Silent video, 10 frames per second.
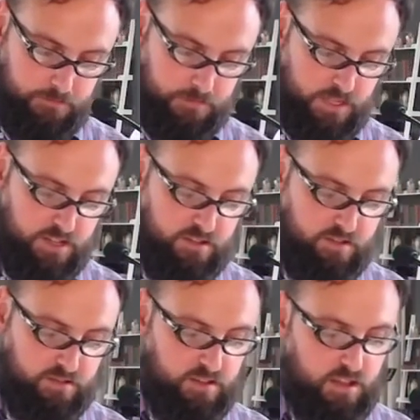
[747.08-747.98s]

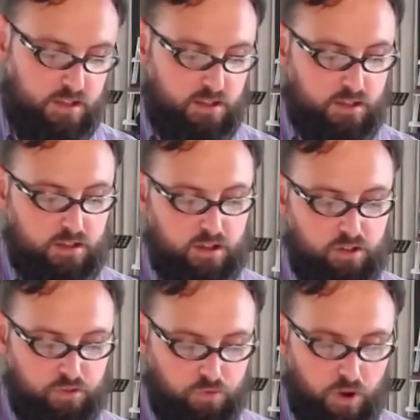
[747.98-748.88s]
His
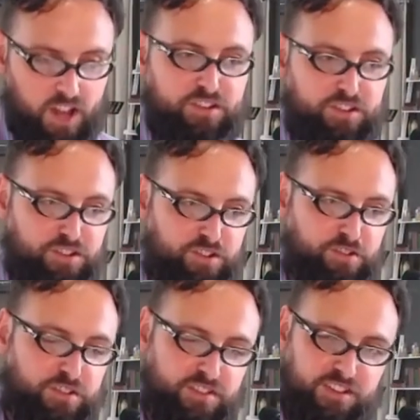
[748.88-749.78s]
right to
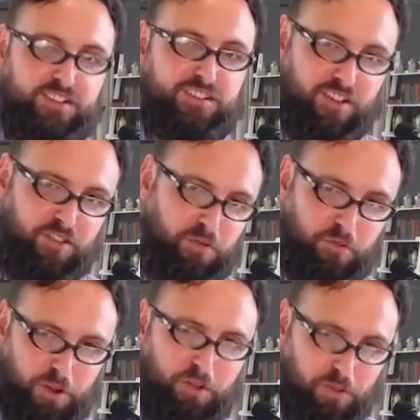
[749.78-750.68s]
sit on the
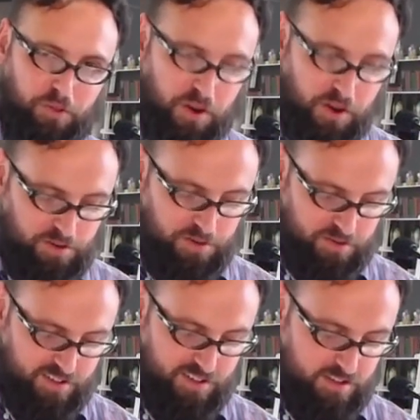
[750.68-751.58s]
royal throne.